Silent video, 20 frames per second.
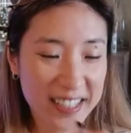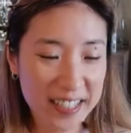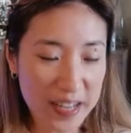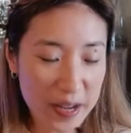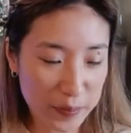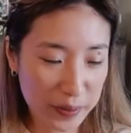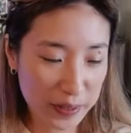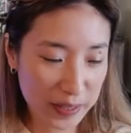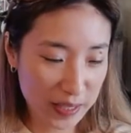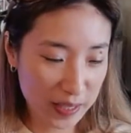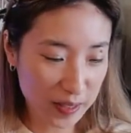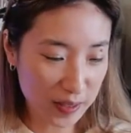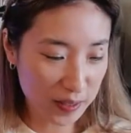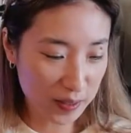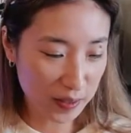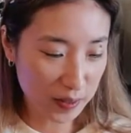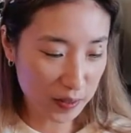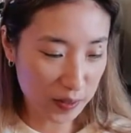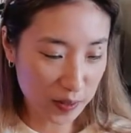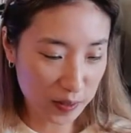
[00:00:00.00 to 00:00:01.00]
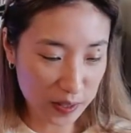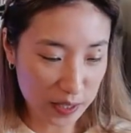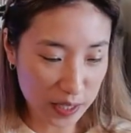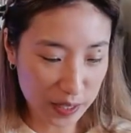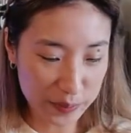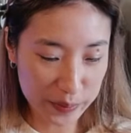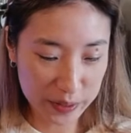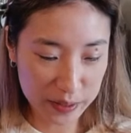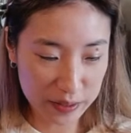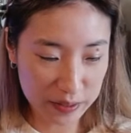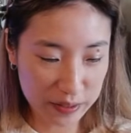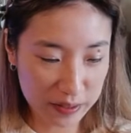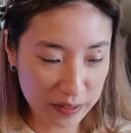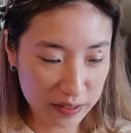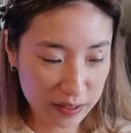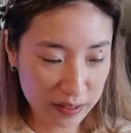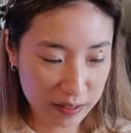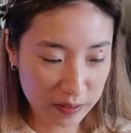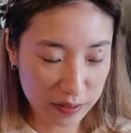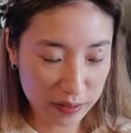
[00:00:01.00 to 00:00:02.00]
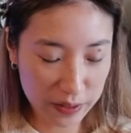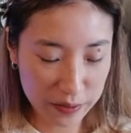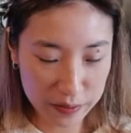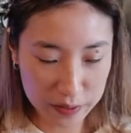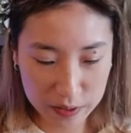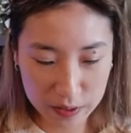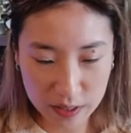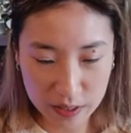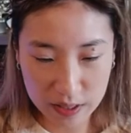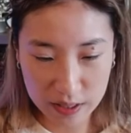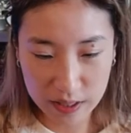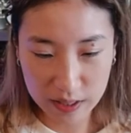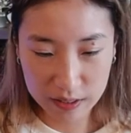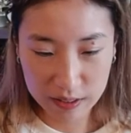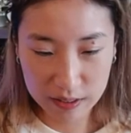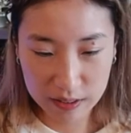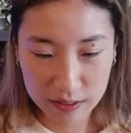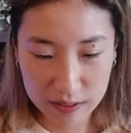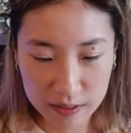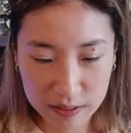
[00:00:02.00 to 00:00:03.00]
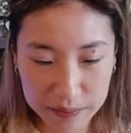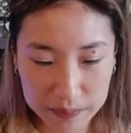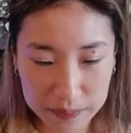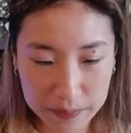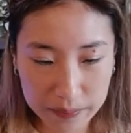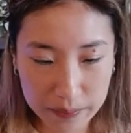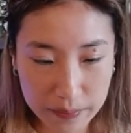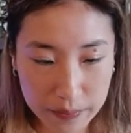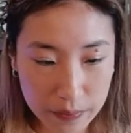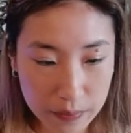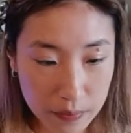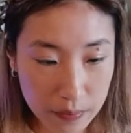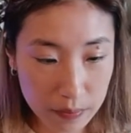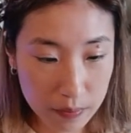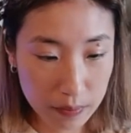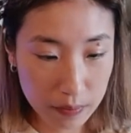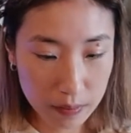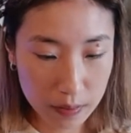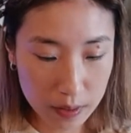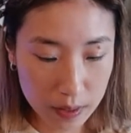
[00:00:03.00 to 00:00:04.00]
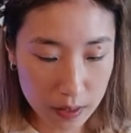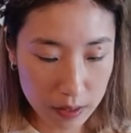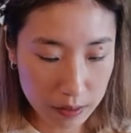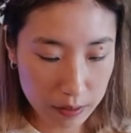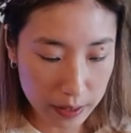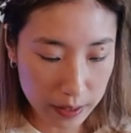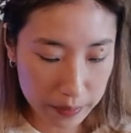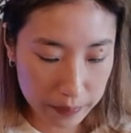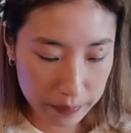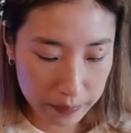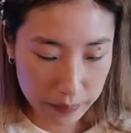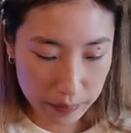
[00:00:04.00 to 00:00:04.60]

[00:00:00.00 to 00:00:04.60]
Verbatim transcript: I put this on a long time ago when I first got it. Okay.